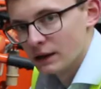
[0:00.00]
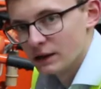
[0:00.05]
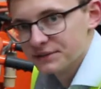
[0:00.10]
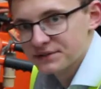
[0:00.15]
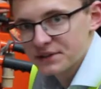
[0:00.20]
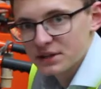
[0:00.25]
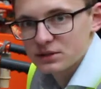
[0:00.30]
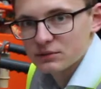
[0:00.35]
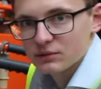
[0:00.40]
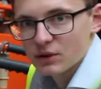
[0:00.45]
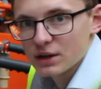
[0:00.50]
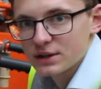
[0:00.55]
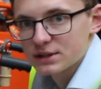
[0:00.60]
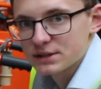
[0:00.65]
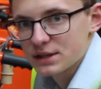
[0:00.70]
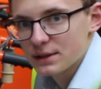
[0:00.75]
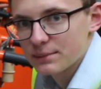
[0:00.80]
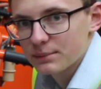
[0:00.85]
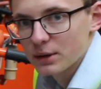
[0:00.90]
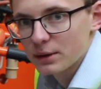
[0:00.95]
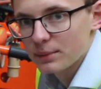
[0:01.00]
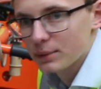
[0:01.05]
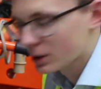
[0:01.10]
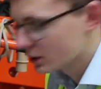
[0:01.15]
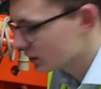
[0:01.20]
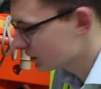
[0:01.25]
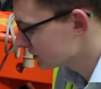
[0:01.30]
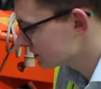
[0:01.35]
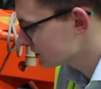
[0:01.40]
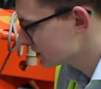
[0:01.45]
it doesn't run simply
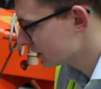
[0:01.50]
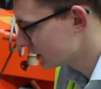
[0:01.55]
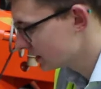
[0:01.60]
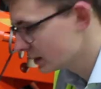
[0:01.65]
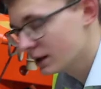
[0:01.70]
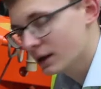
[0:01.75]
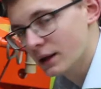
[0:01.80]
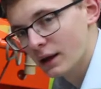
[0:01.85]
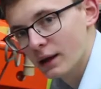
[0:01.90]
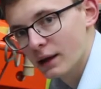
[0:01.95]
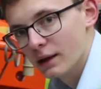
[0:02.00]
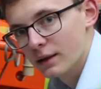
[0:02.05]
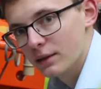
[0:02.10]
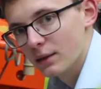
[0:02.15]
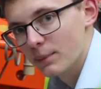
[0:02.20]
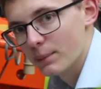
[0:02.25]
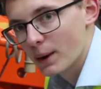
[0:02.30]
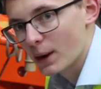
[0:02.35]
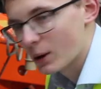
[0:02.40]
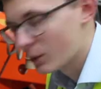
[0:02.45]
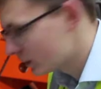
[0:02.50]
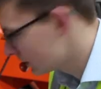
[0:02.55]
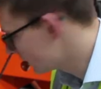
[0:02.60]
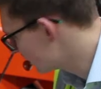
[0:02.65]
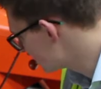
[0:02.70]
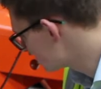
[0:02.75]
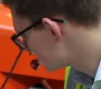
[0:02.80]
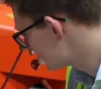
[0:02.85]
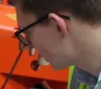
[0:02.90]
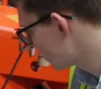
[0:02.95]
because the
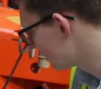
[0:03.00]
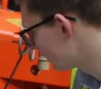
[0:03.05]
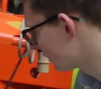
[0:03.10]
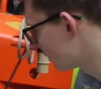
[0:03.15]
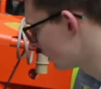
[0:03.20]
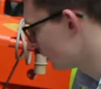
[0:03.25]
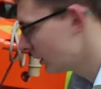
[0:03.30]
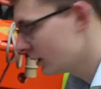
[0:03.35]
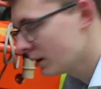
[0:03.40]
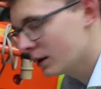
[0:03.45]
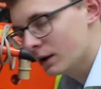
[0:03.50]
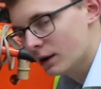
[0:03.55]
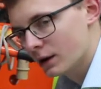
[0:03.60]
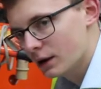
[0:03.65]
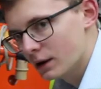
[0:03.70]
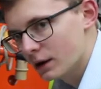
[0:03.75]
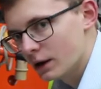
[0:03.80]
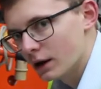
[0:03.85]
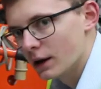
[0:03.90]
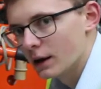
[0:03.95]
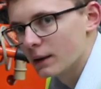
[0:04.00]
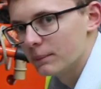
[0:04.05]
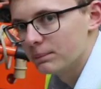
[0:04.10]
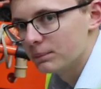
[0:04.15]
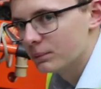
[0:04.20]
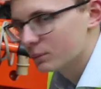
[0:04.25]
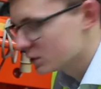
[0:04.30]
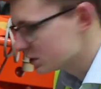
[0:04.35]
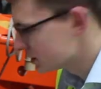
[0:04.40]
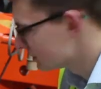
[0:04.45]
belt is broken,
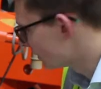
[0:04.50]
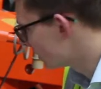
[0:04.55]
which in